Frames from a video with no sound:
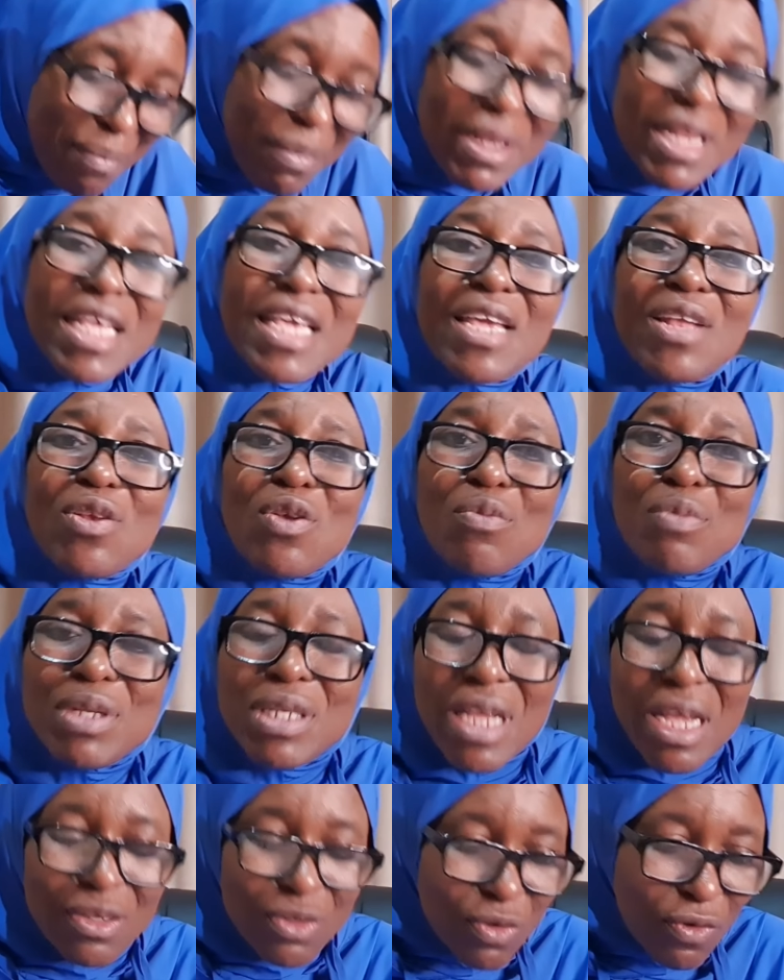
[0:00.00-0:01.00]
many
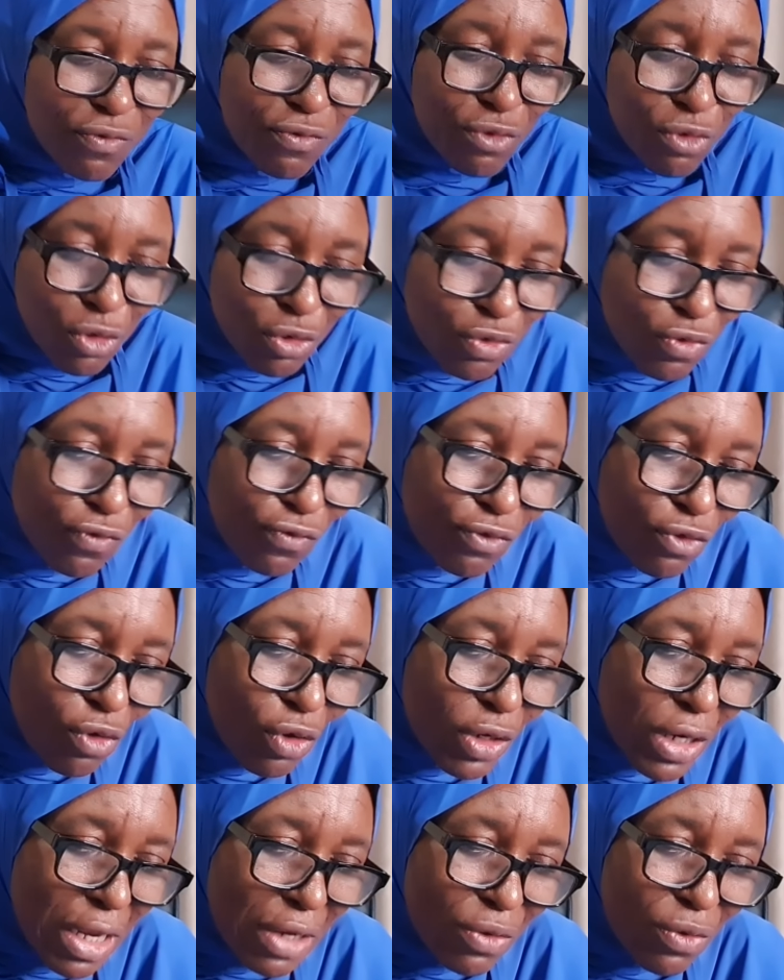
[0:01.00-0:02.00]
kilometers of road you've
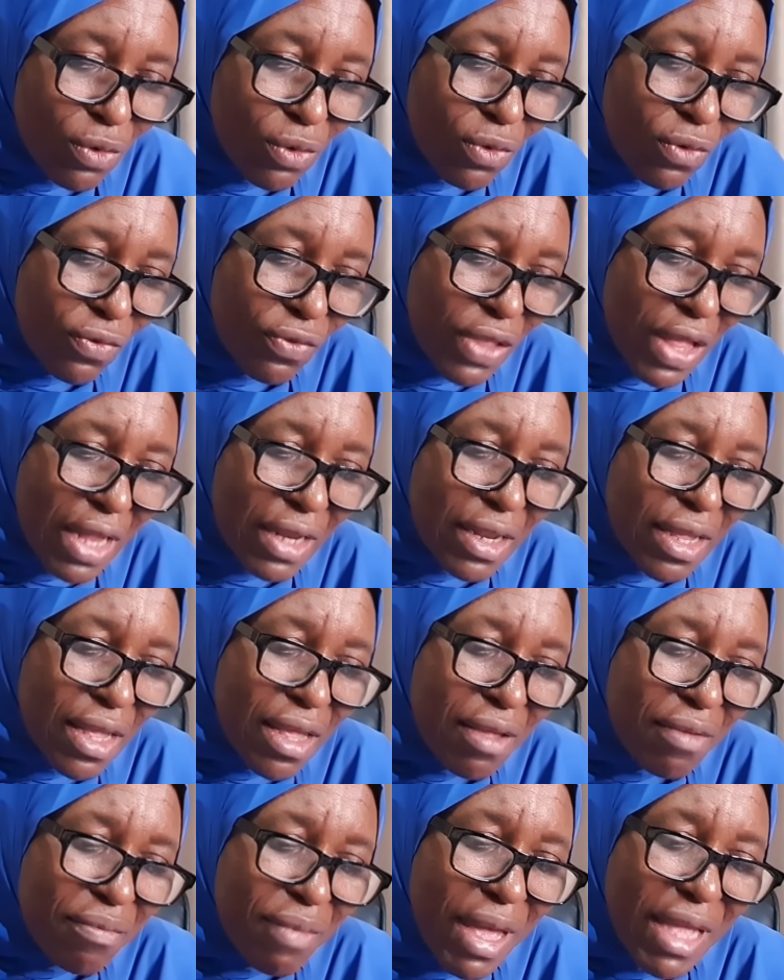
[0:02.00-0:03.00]
done and all of that
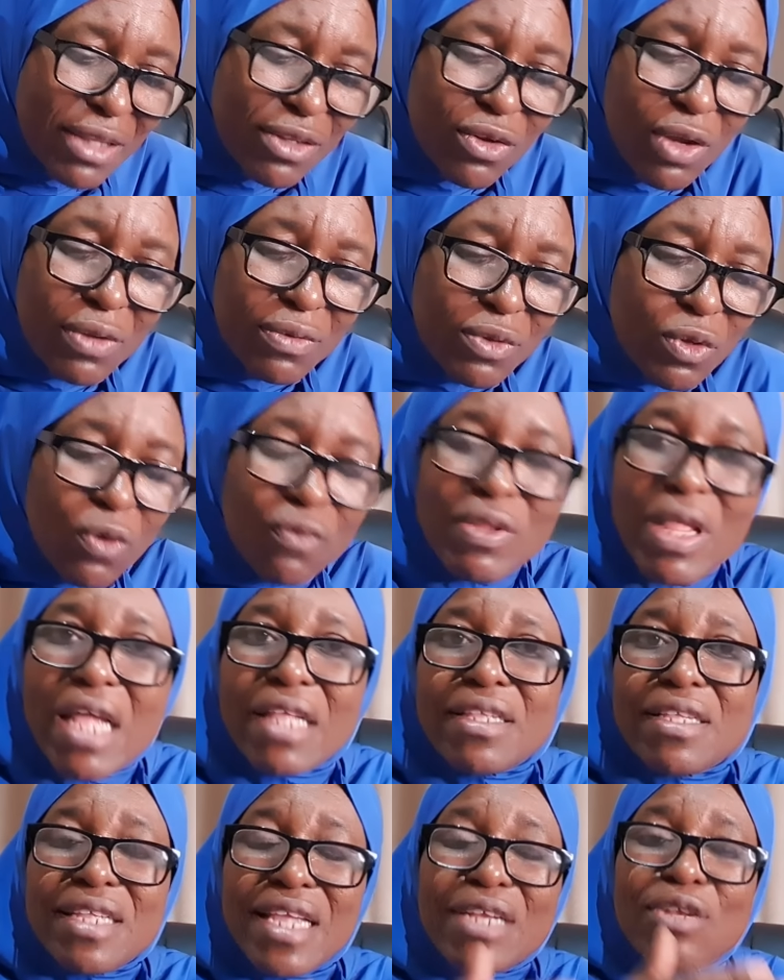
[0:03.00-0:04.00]
but in terms of
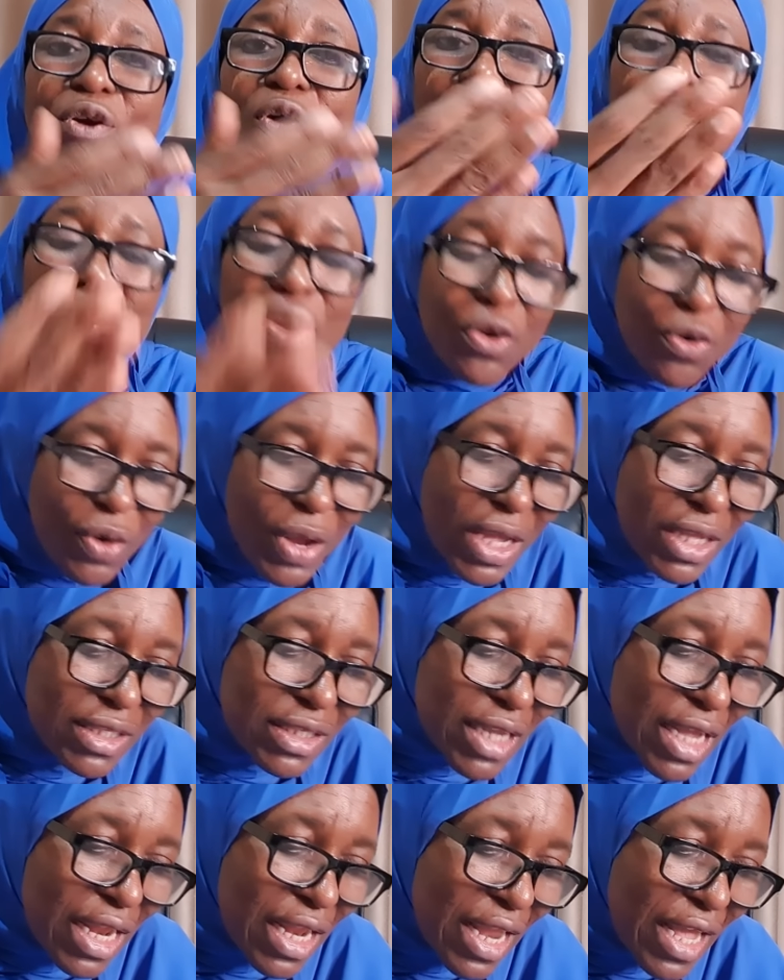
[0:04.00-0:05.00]
that they don't create
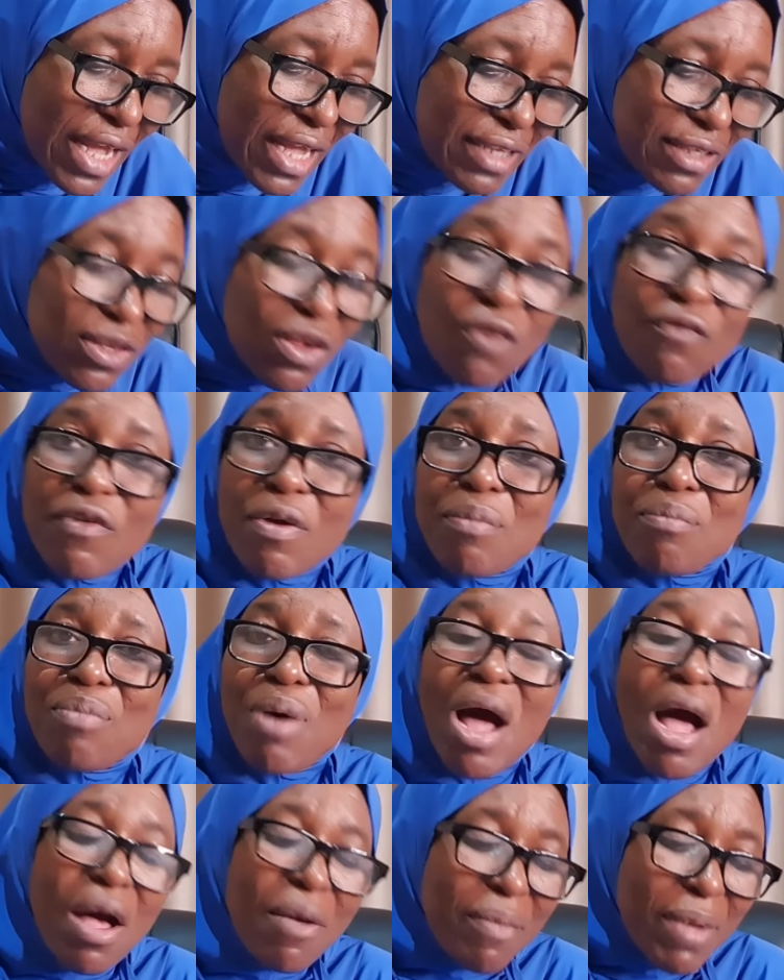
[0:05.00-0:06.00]
a legacy of
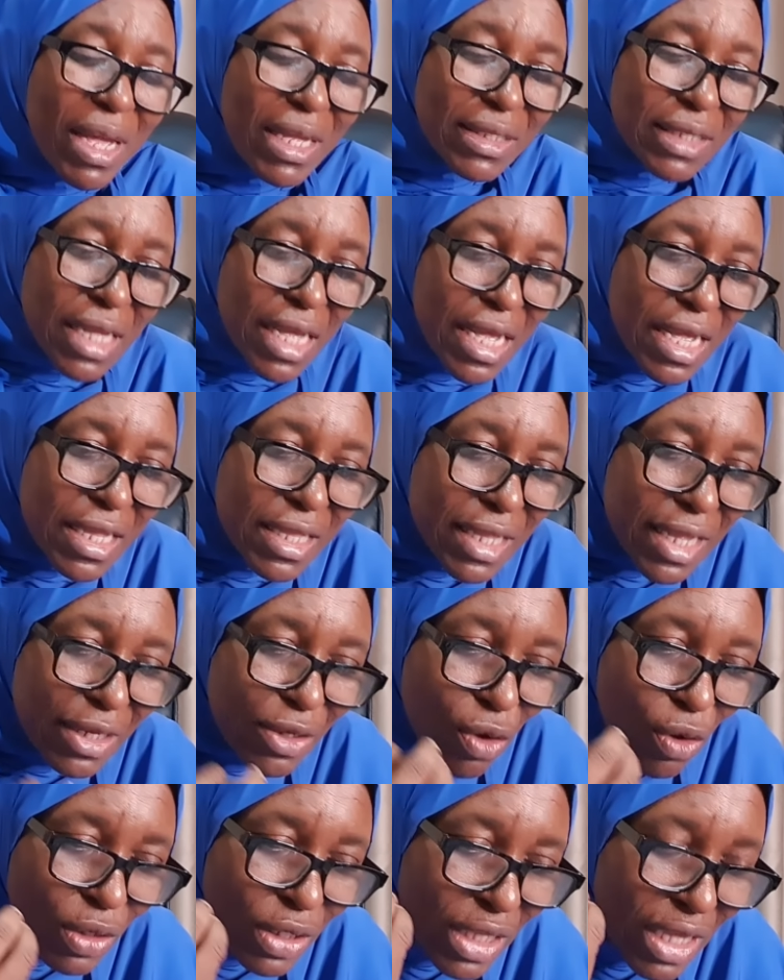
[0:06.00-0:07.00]
empowerment they
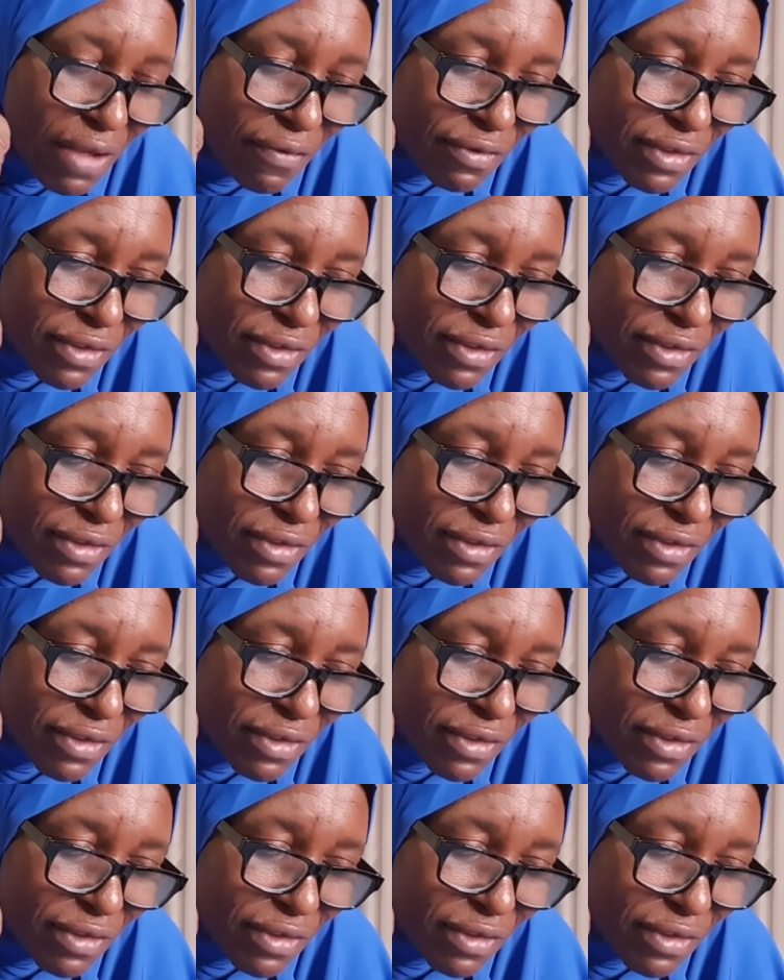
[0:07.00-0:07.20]
don't give